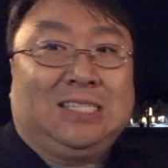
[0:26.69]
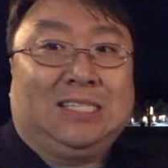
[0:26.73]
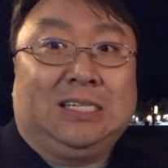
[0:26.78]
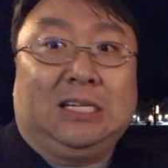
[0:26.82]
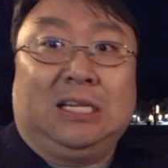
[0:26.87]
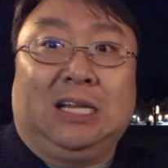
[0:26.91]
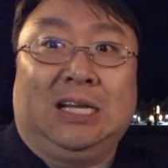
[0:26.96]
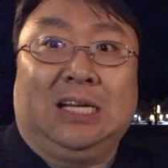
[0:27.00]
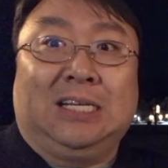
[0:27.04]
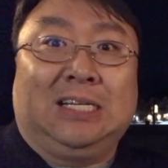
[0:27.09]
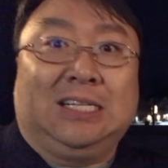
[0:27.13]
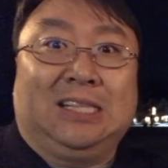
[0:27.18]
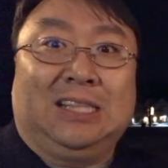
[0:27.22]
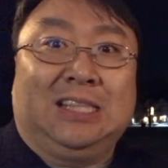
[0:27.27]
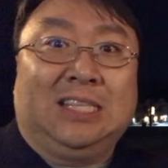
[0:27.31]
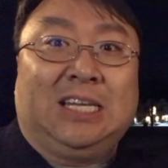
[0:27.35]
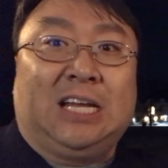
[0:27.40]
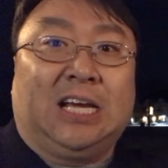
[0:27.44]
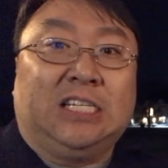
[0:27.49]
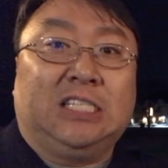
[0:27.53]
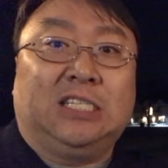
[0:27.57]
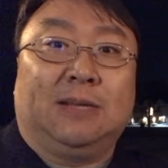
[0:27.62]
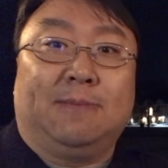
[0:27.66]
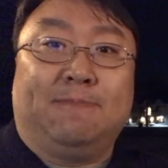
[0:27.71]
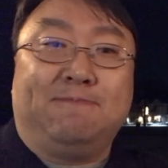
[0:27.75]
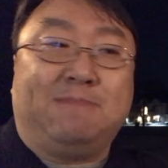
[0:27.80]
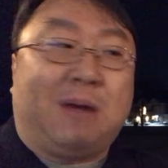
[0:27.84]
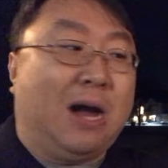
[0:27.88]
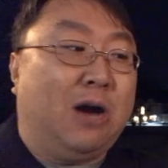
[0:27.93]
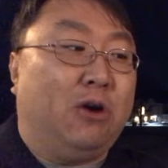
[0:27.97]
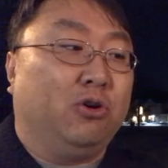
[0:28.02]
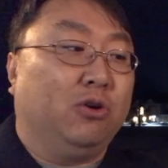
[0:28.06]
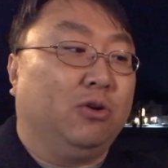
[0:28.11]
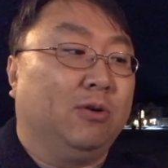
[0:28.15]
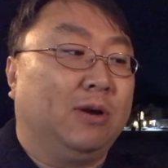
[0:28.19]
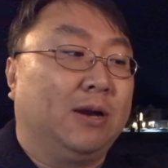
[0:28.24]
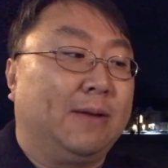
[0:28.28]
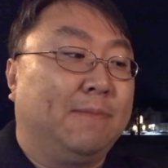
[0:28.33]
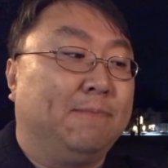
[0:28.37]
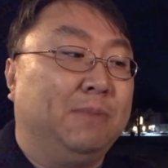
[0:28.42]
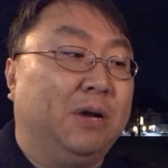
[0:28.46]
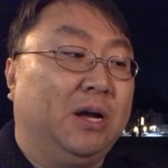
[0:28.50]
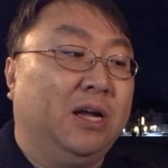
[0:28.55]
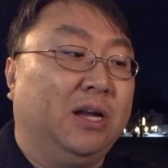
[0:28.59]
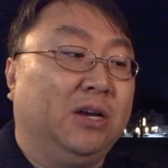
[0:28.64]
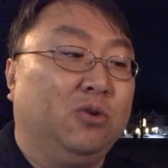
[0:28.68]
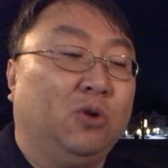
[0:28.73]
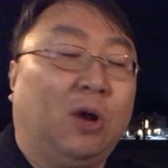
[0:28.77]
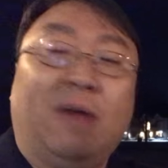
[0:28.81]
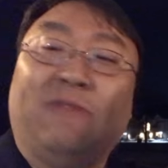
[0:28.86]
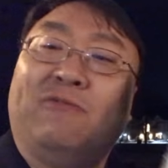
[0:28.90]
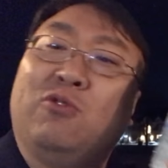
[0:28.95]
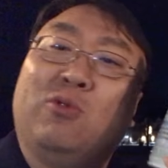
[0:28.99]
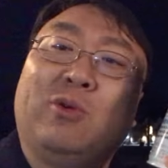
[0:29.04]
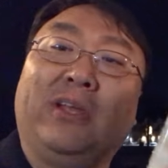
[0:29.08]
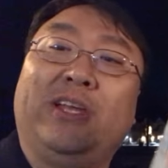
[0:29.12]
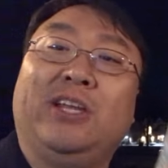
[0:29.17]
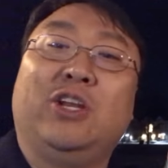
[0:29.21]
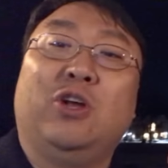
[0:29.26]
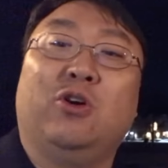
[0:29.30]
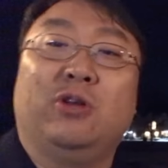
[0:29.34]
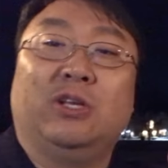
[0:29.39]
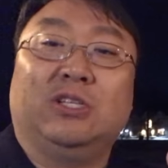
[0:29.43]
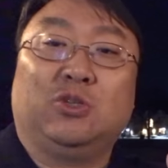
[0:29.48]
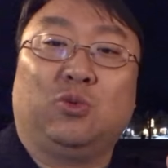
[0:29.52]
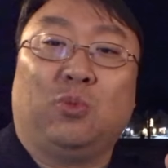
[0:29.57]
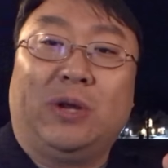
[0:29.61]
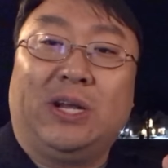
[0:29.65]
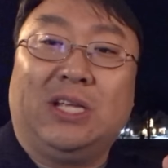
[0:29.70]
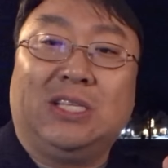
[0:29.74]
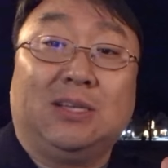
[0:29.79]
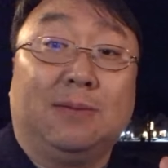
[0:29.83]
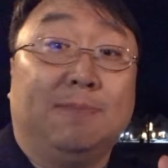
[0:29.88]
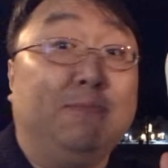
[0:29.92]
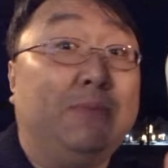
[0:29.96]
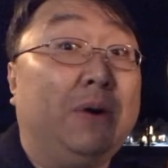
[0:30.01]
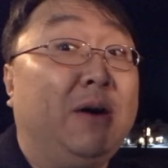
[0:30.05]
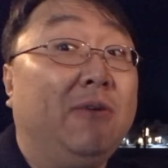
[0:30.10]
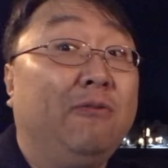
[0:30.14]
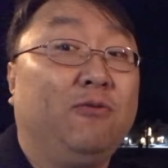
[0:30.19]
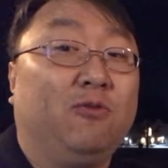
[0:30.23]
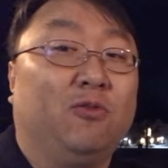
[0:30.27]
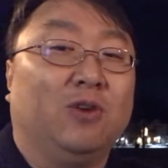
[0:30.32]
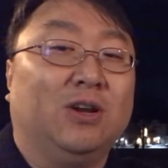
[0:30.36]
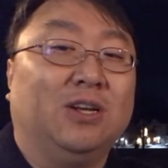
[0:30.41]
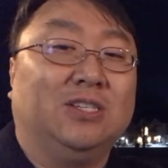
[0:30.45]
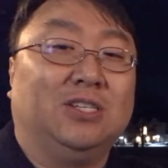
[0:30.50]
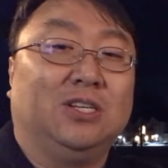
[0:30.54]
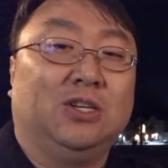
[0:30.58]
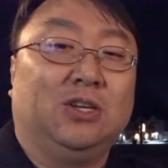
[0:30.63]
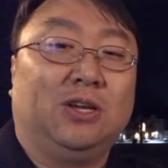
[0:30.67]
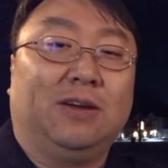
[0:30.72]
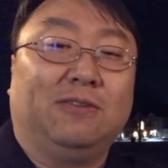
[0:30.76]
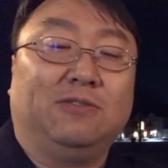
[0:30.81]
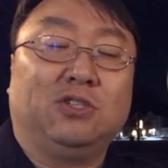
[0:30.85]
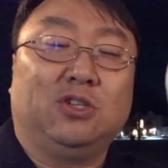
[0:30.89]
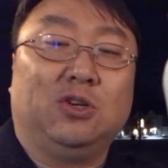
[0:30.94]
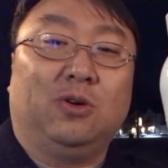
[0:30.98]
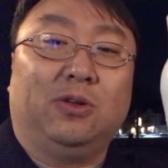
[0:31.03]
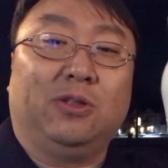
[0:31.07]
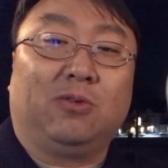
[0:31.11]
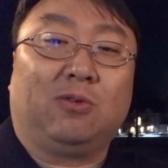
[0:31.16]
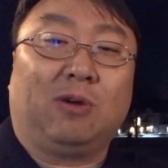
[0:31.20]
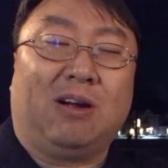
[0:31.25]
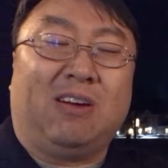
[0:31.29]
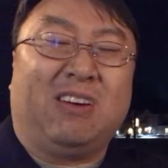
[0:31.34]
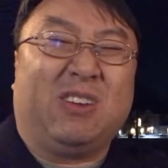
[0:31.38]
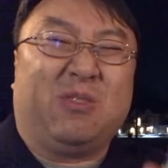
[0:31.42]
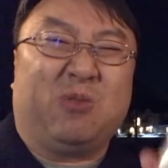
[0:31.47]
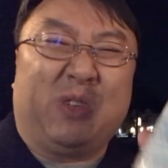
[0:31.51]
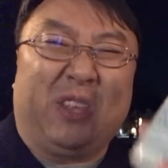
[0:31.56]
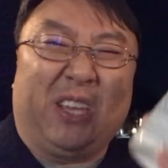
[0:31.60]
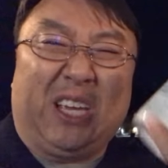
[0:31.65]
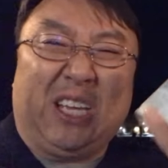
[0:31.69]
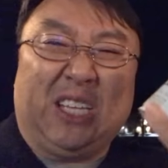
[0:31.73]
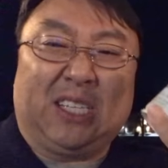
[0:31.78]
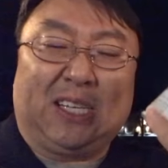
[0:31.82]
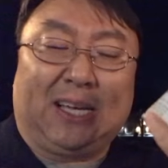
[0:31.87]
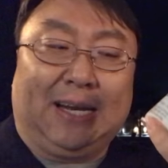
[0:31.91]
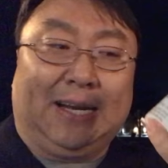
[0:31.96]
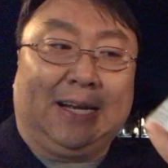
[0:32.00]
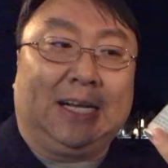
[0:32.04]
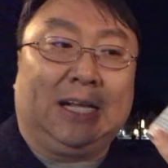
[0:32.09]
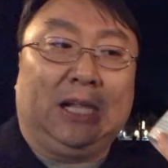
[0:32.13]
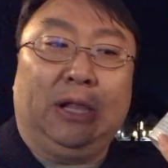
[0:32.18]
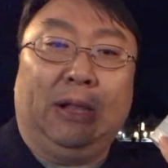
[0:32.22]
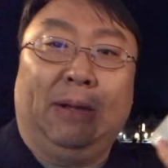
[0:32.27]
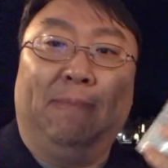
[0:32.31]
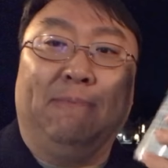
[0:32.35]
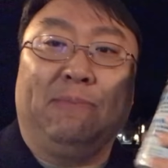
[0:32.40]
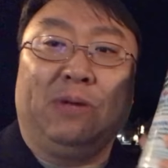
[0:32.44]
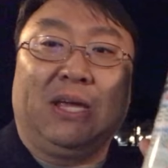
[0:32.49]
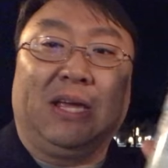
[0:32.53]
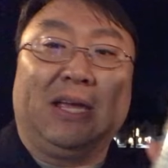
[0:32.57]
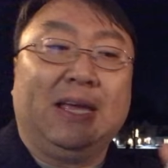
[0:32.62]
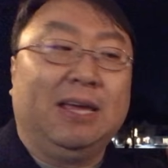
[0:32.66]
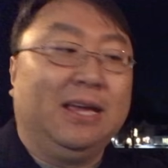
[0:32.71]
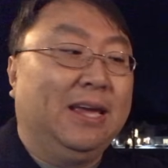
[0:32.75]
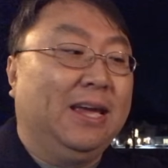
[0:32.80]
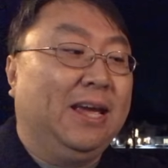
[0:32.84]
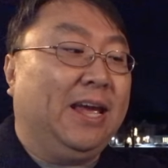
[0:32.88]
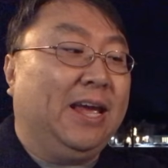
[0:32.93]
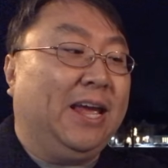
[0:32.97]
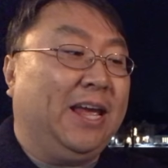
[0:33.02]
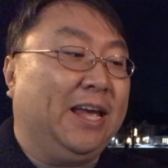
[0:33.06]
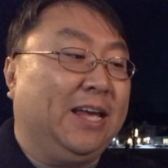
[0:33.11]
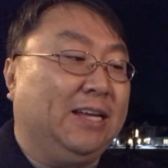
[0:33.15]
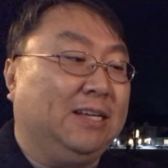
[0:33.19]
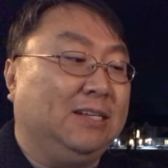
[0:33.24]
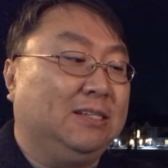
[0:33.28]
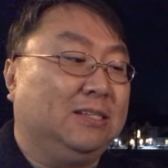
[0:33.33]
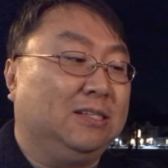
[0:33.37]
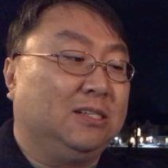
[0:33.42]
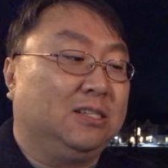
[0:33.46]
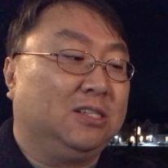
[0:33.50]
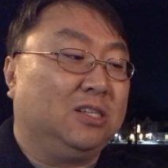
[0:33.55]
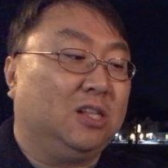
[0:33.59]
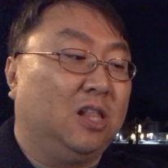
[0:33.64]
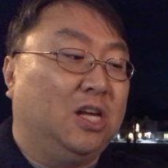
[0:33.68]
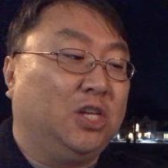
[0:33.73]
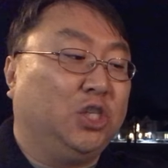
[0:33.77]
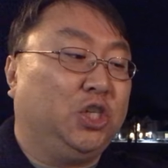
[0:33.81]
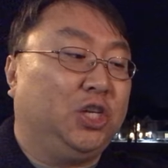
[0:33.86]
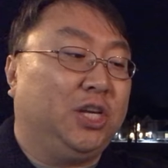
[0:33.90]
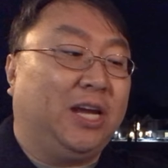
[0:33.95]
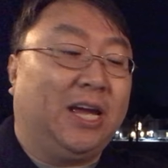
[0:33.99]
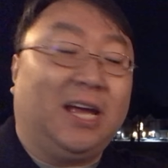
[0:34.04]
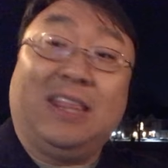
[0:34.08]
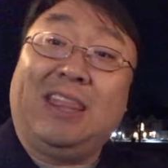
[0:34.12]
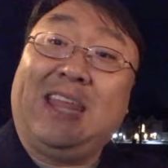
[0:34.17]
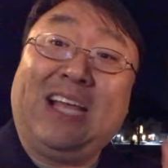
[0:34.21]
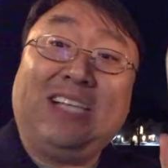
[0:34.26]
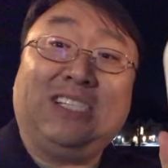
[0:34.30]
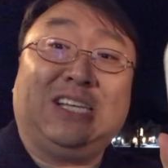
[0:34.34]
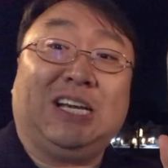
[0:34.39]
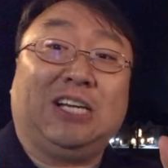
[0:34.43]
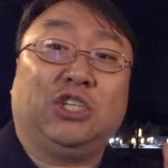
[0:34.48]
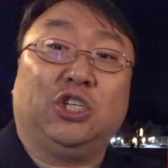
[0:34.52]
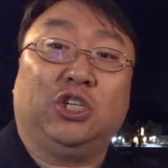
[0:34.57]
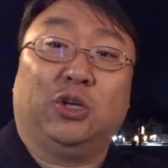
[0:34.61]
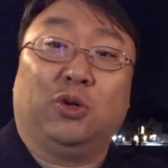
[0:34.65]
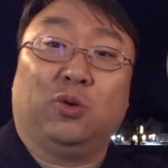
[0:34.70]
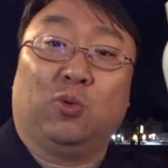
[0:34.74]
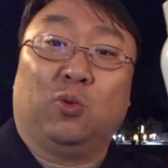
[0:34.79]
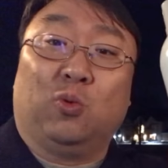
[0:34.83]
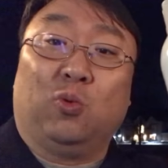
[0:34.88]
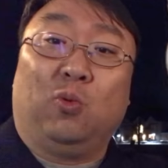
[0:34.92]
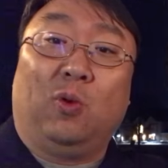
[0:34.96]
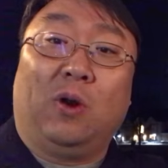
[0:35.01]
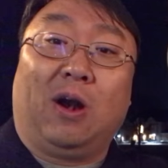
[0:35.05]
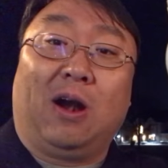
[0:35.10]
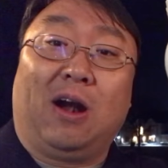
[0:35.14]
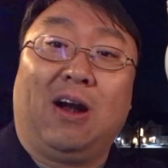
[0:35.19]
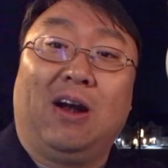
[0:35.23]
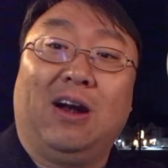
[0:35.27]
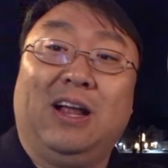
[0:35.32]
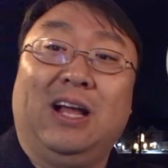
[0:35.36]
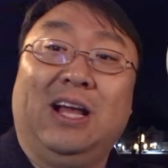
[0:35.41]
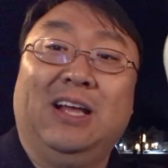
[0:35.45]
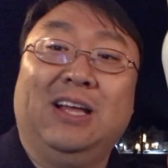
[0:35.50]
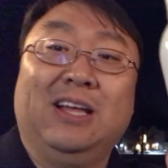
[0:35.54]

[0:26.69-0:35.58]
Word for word: like nice and powdery, but I've really noticed when it's above freezing, you have snow on the ground, it really gets kind of clumpy and slushy, and that's actually where